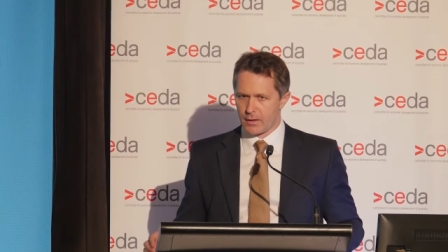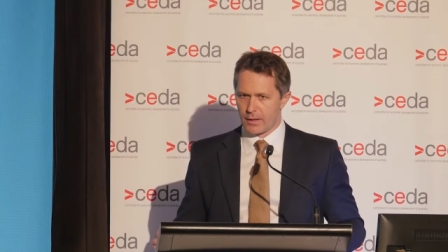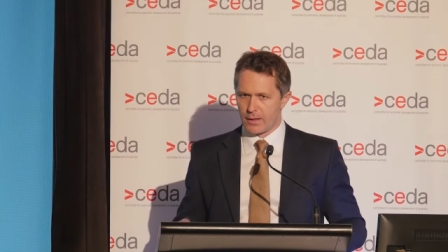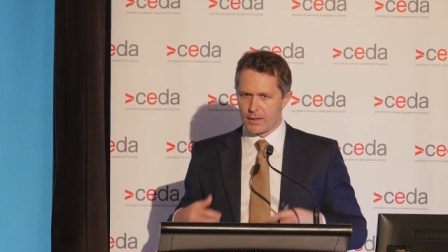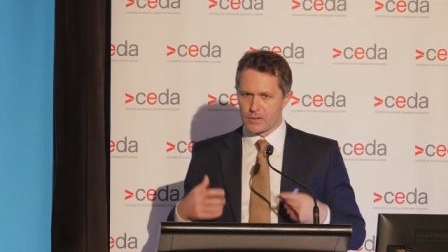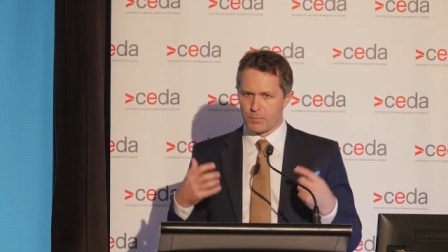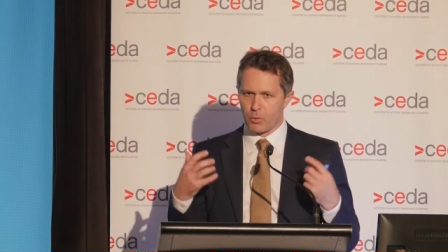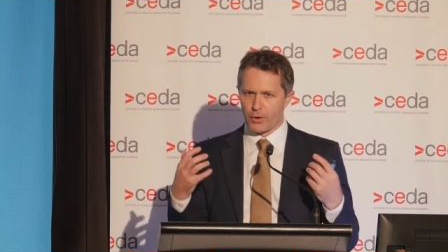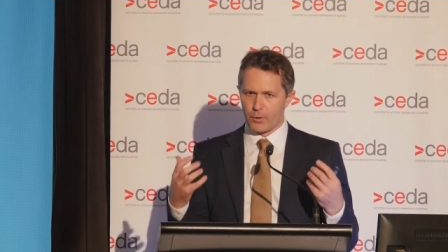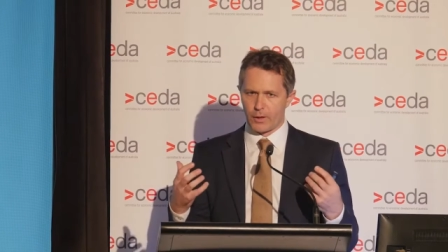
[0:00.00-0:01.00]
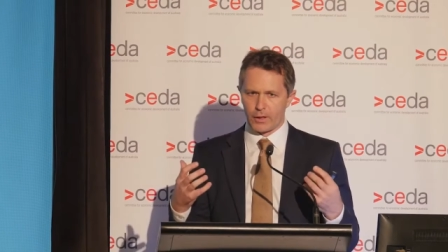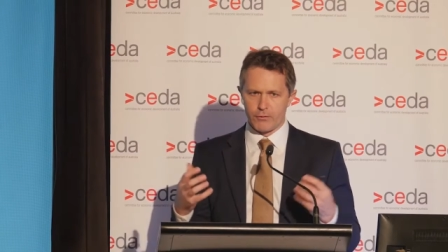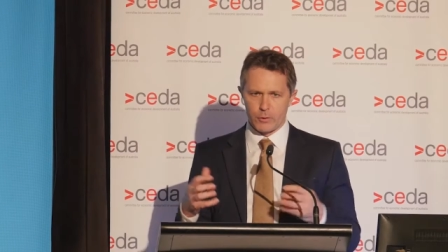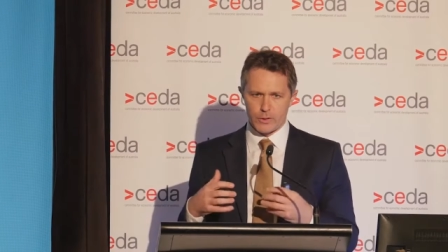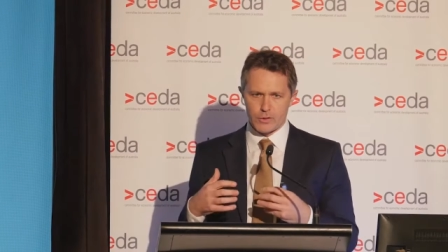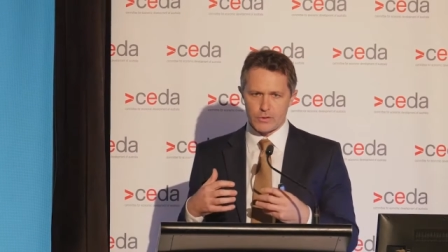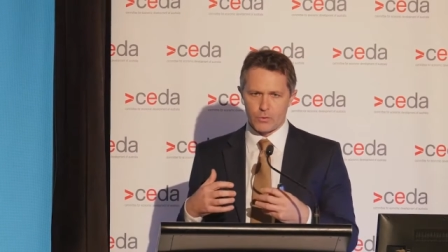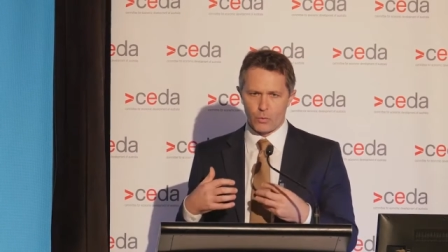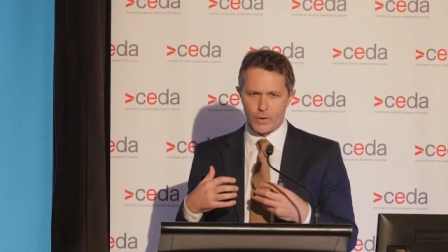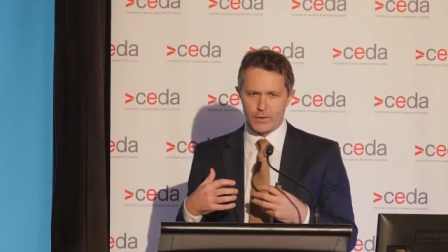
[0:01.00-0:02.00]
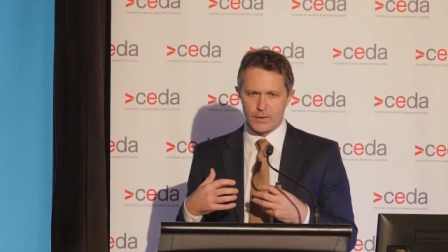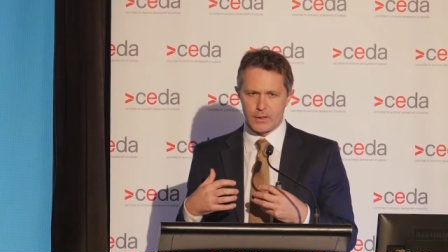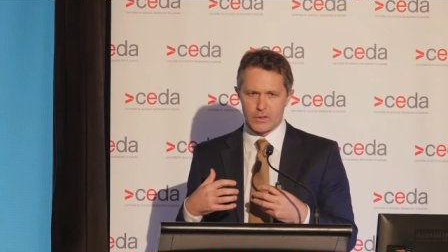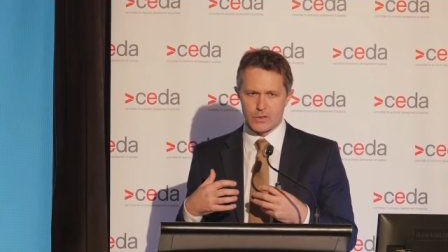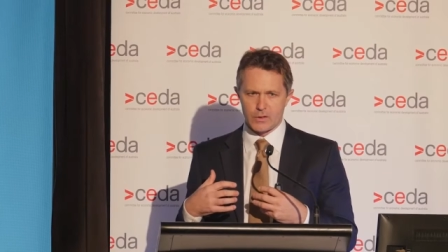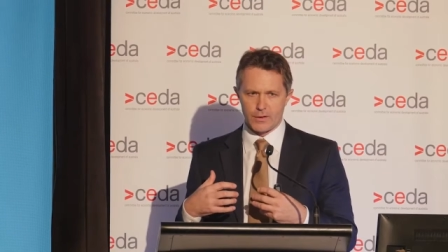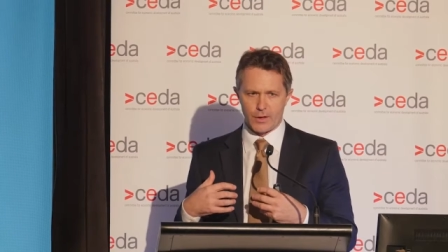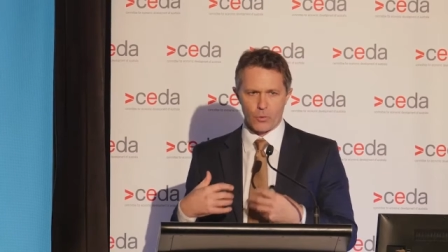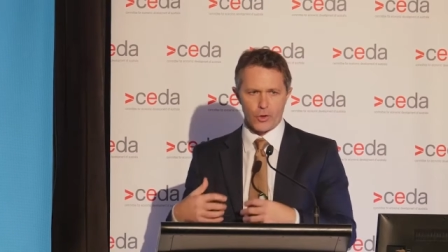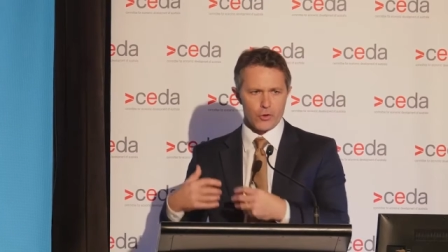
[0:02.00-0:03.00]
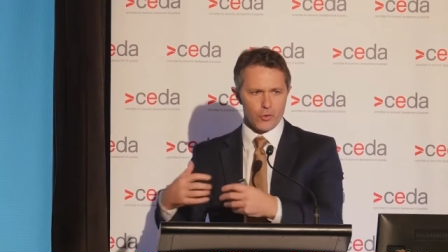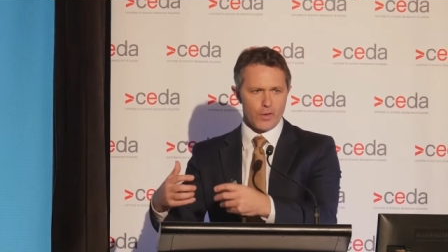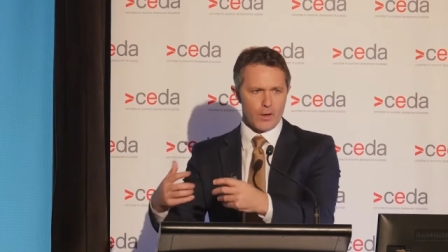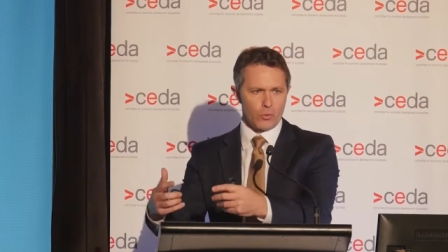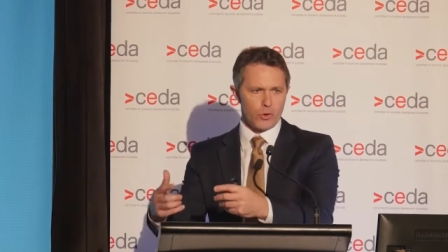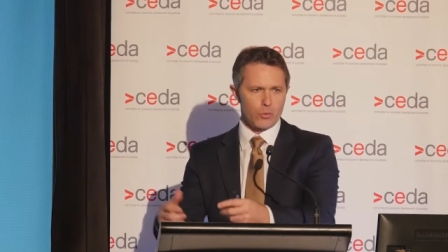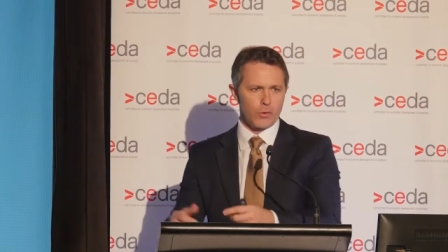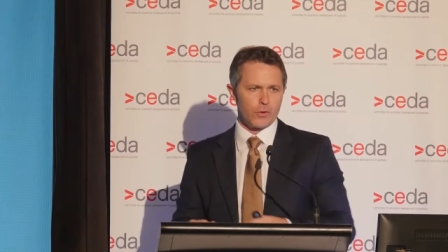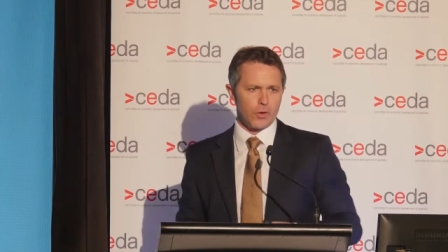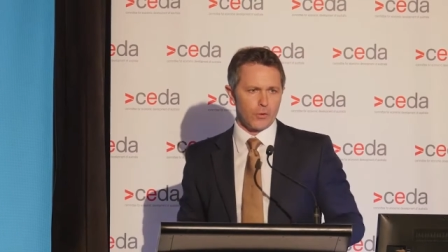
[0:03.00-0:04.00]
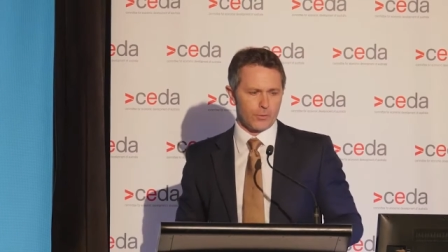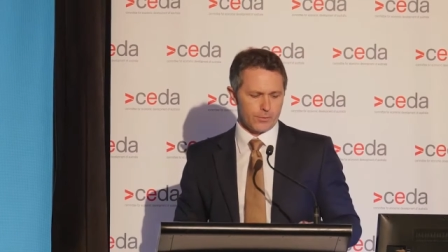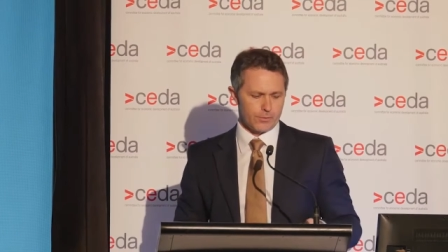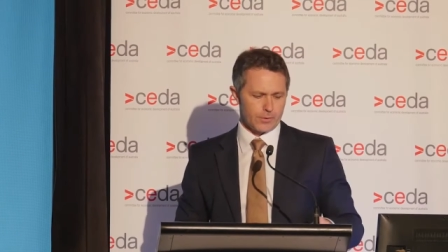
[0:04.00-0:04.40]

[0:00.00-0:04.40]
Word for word: and I guess the point I want to leave you is, with is that I want to do that work with you.